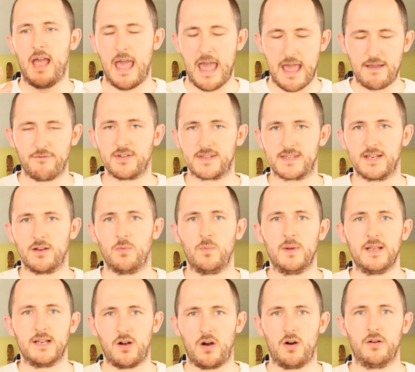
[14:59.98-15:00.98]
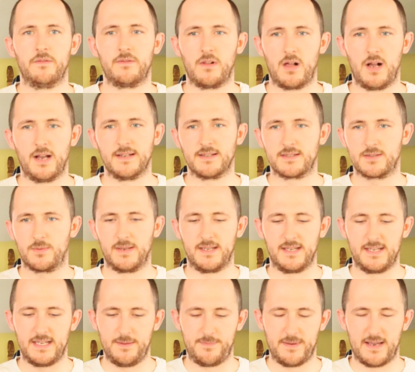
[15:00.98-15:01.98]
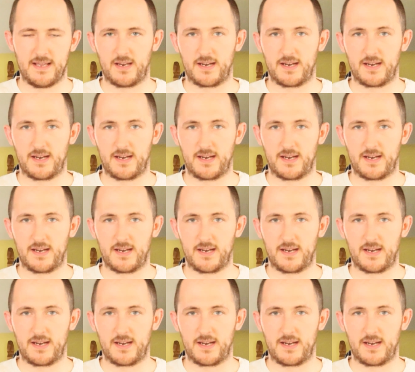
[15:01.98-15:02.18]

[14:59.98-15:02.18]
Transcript: every single week online, so we can keep it at